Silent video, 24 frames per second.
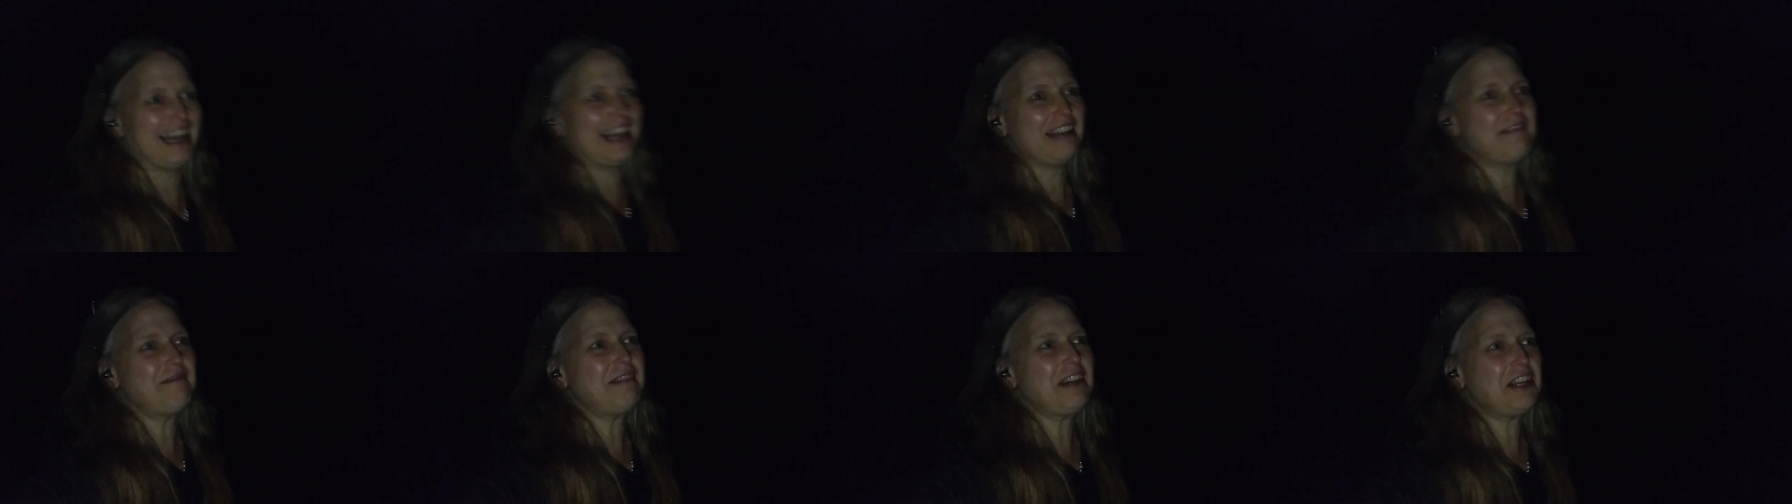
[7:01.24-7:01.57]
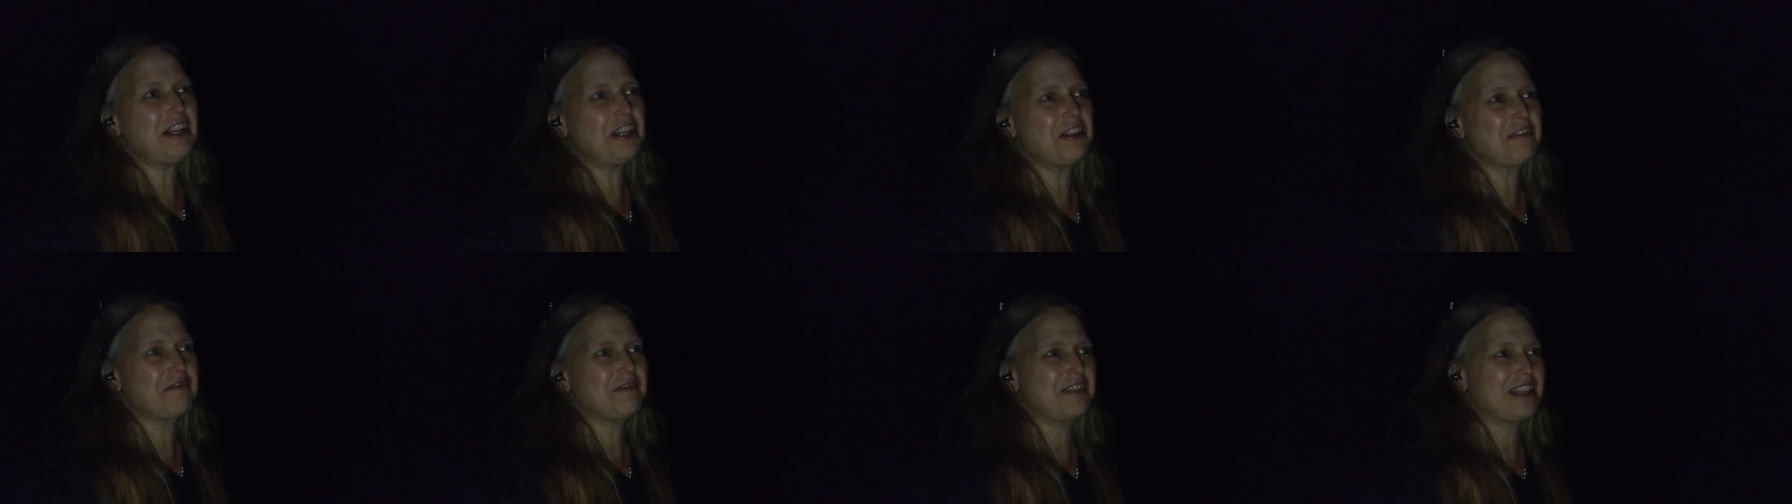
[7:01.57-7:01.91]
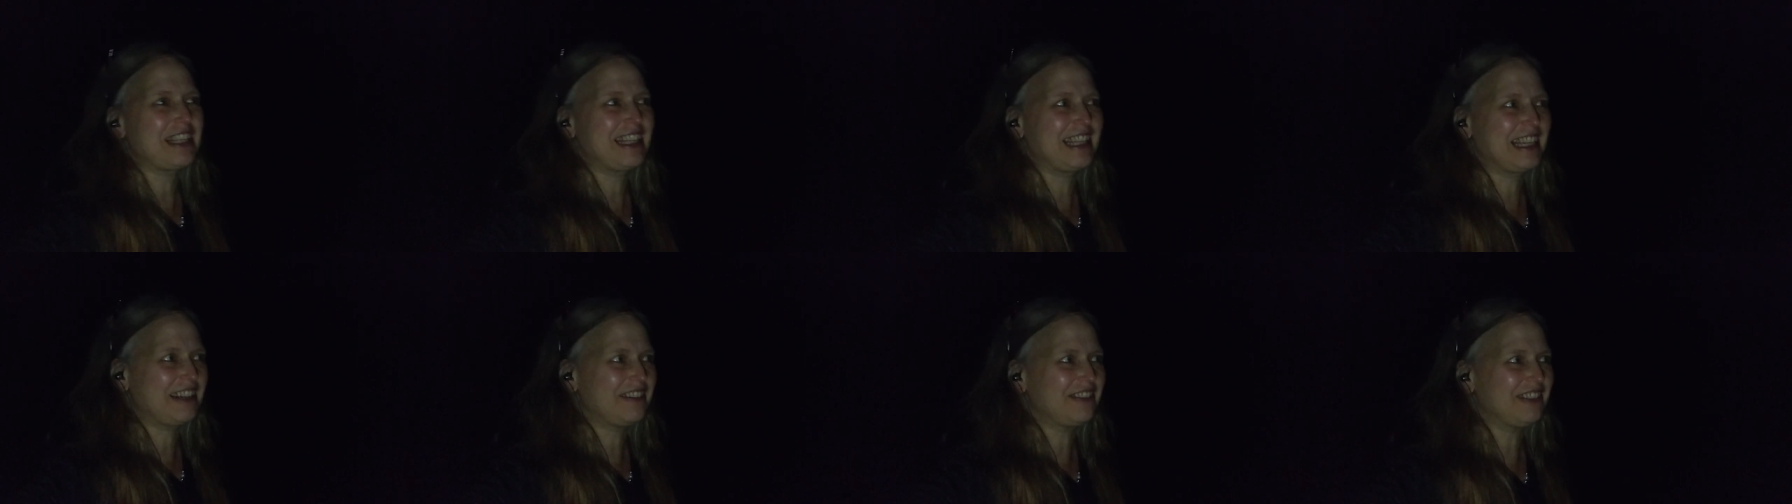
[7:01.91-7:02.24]
I better be
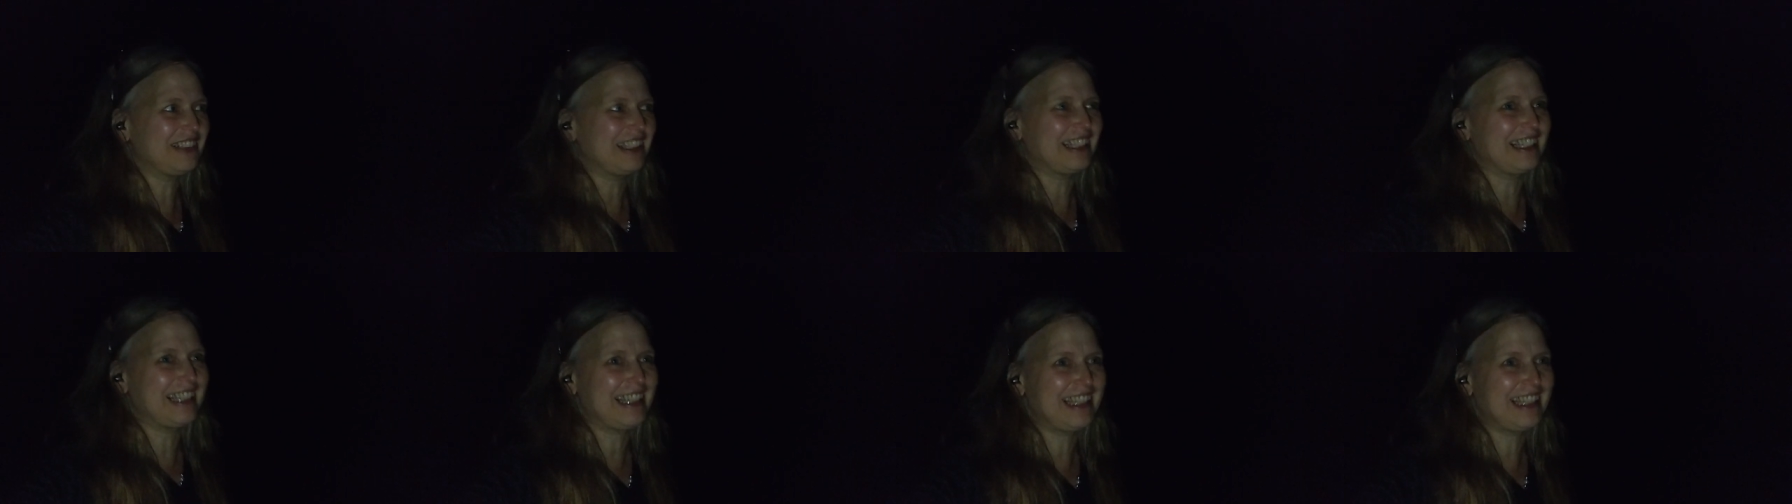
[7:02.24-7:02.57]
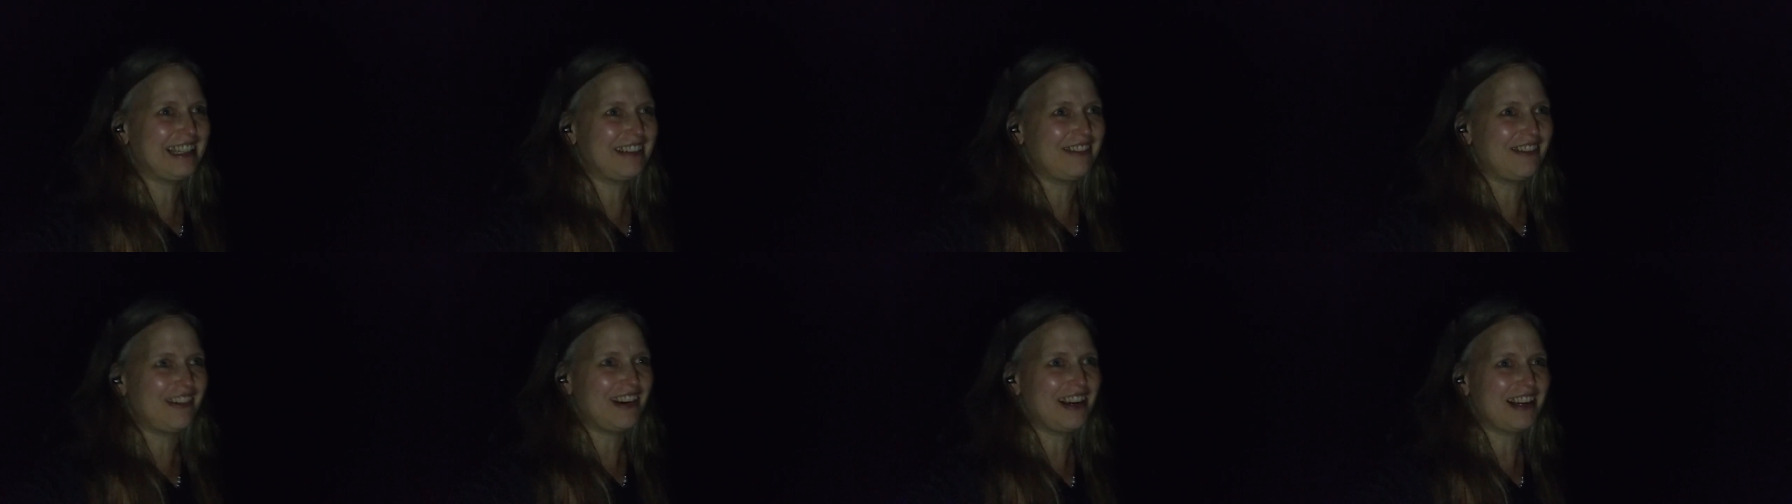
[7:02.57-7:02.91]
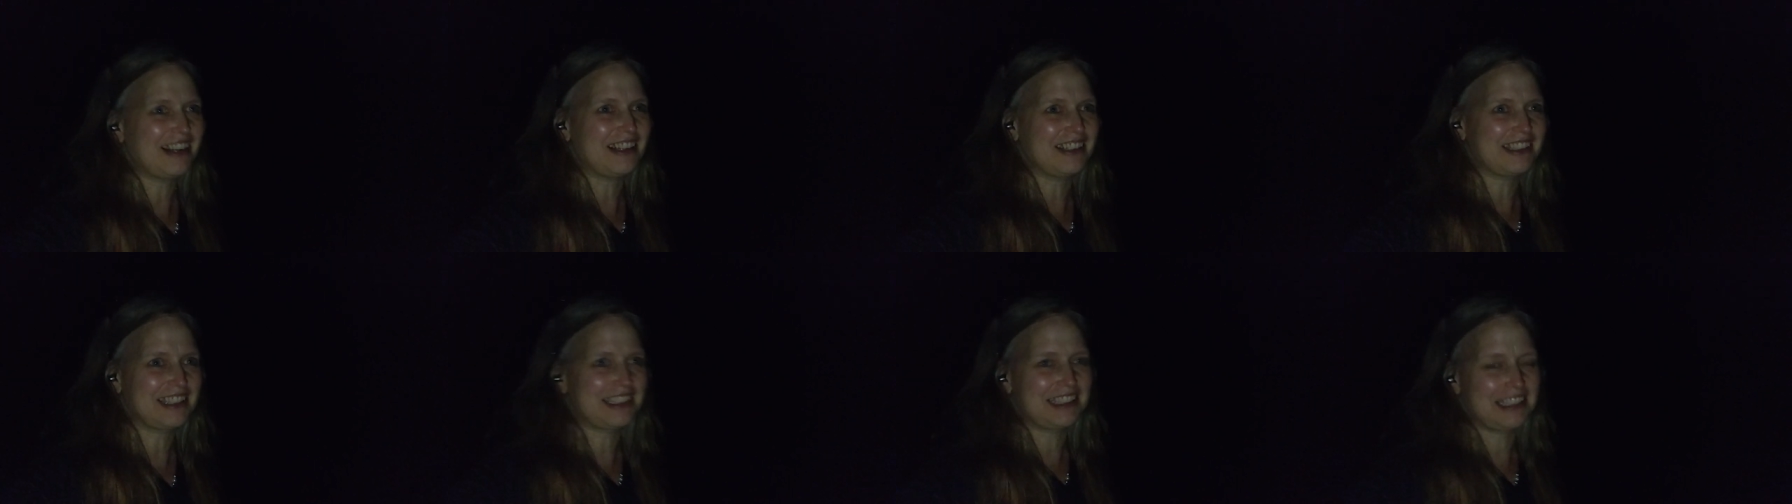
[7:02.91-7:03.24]
careful. I can't walk.
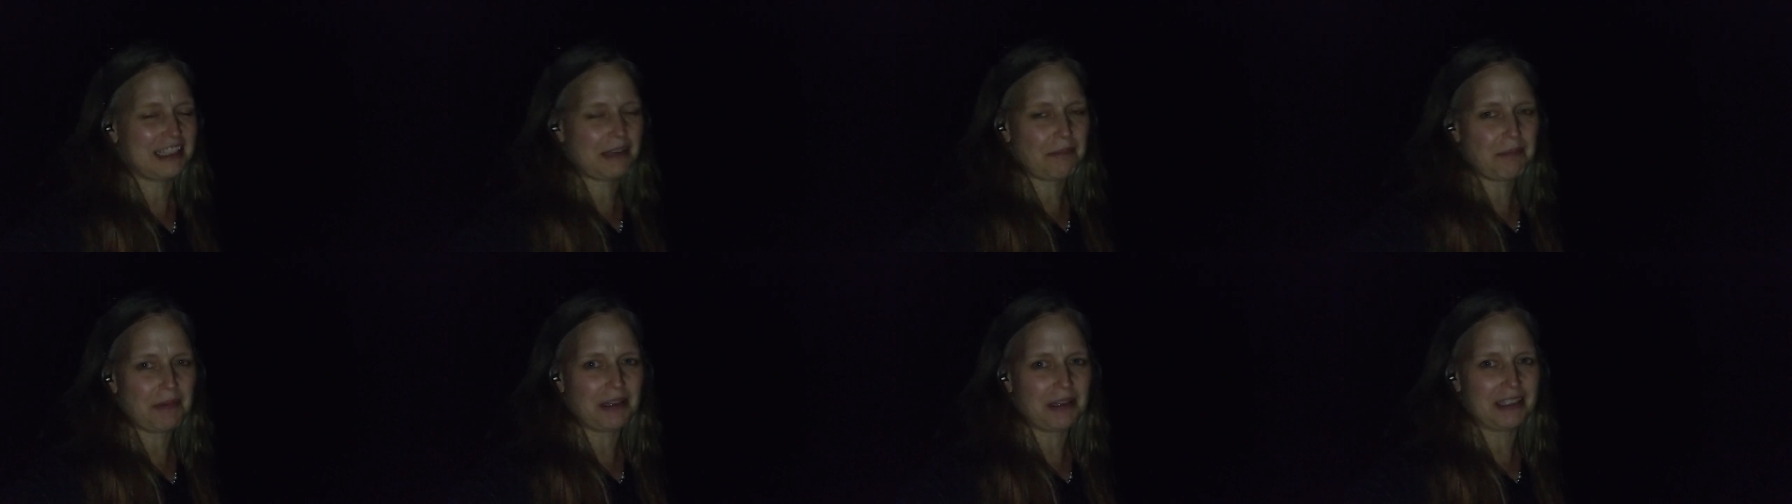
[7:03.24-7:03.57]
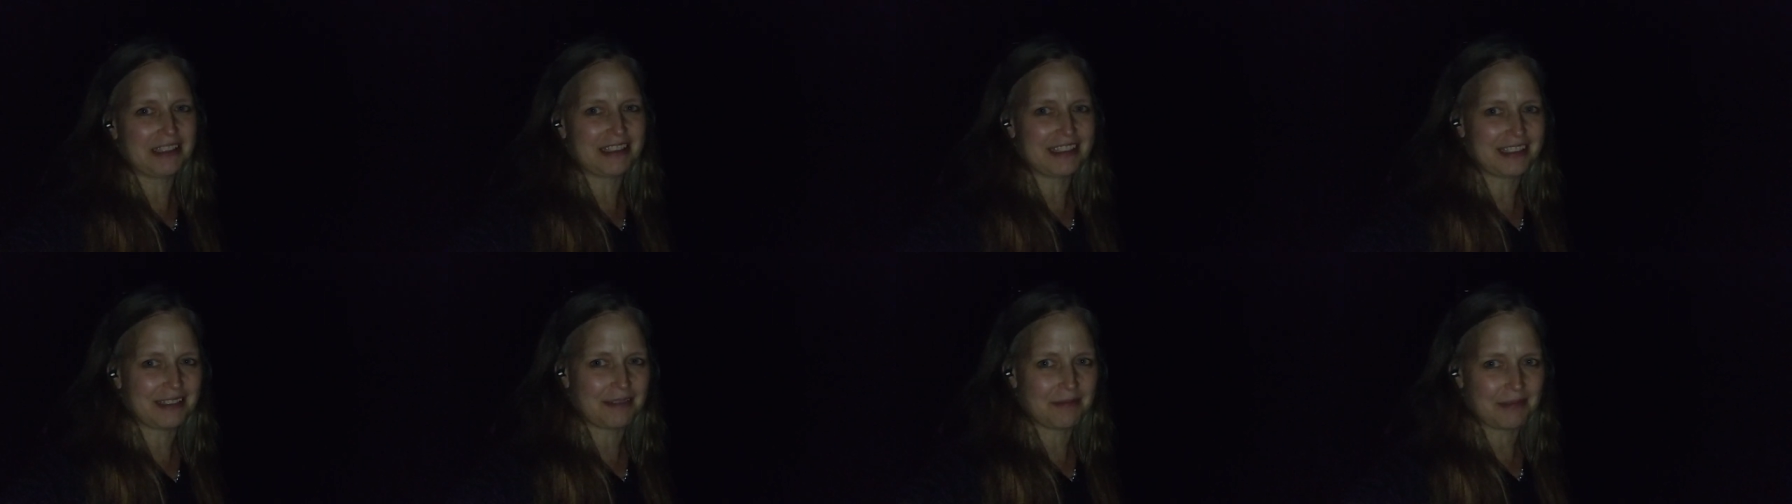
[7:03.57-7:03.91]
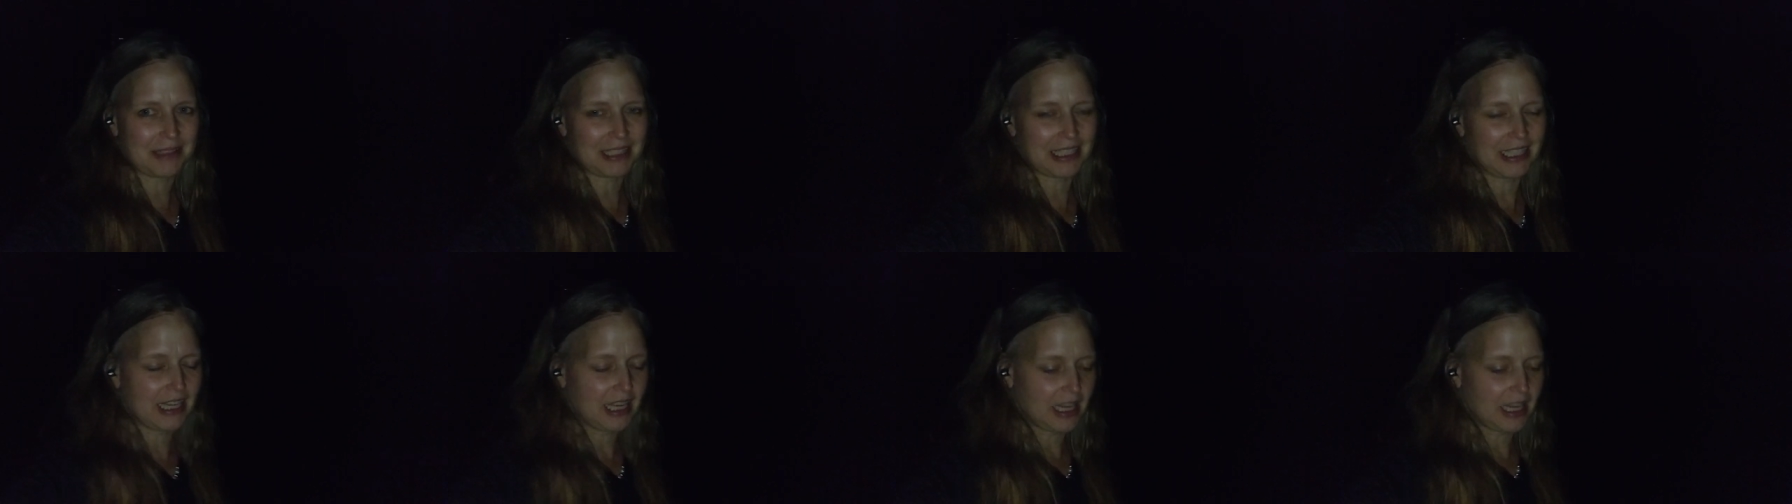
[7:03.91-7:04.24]
I'll step on something.